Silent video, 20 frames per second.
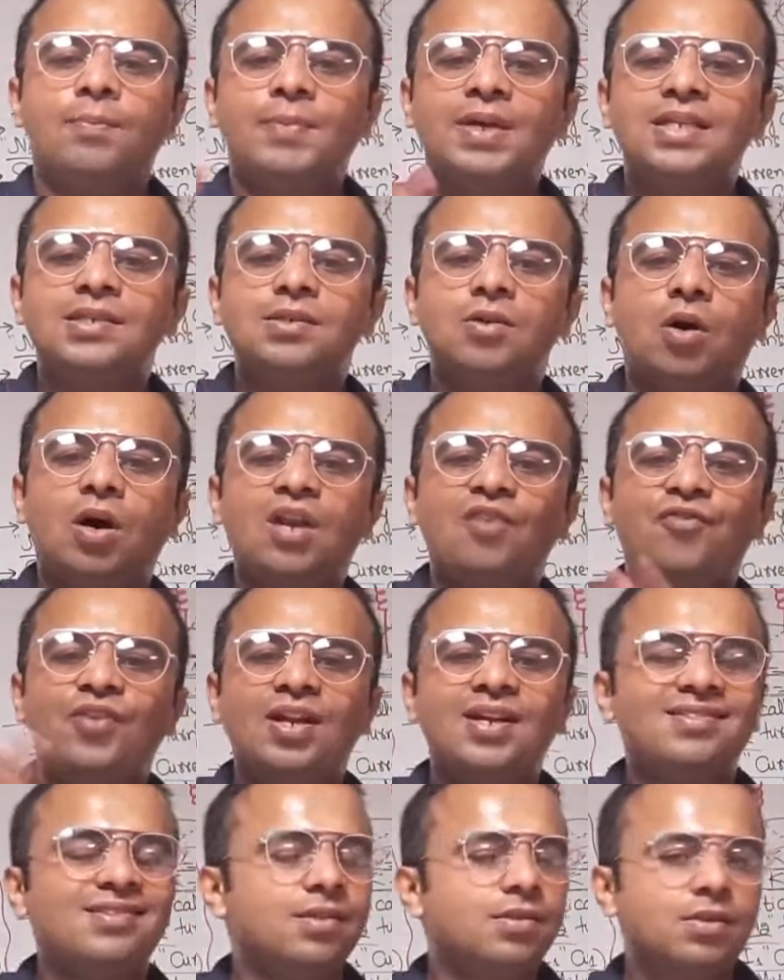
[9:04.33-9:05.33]
means all
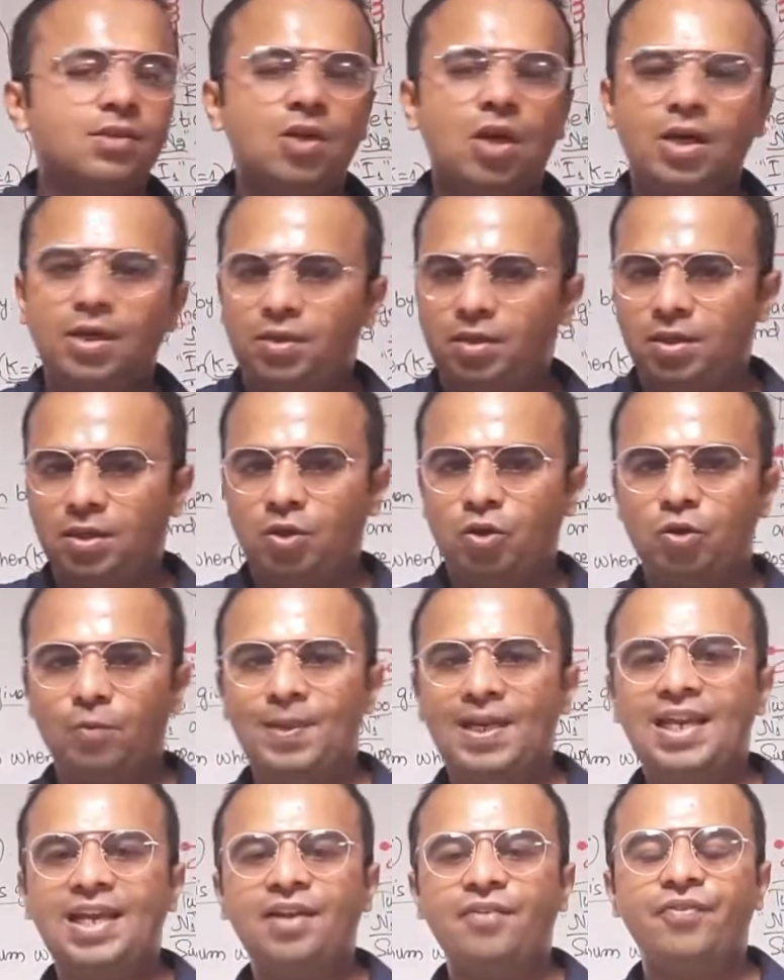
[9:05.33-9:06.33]
flux is not to
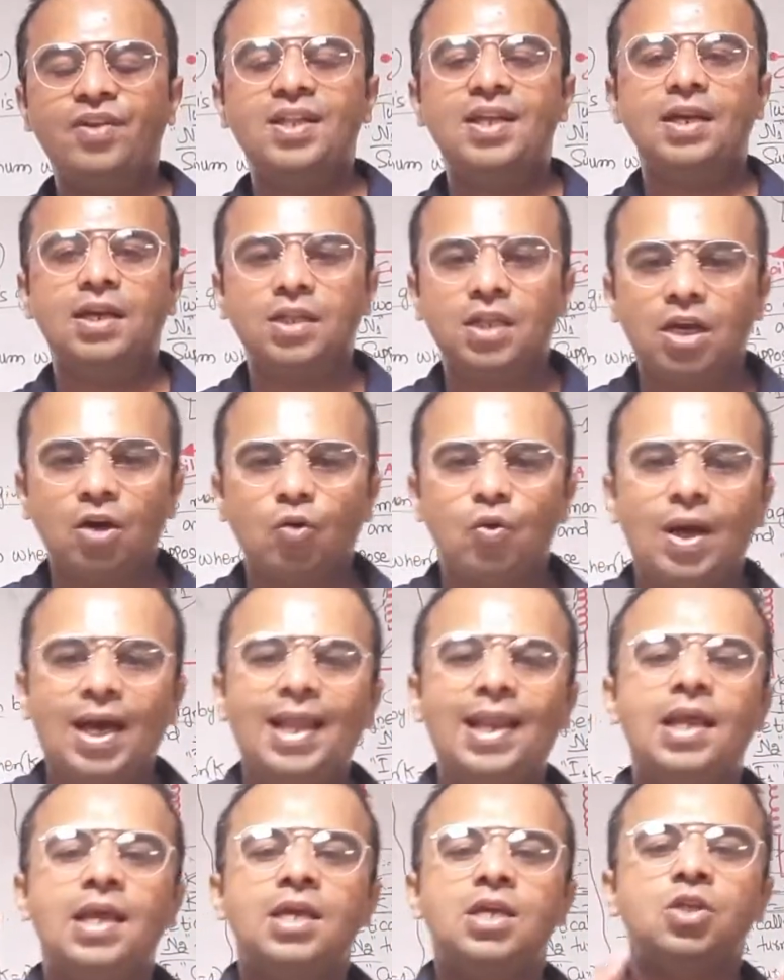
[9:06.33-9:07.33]
be linked with another coil.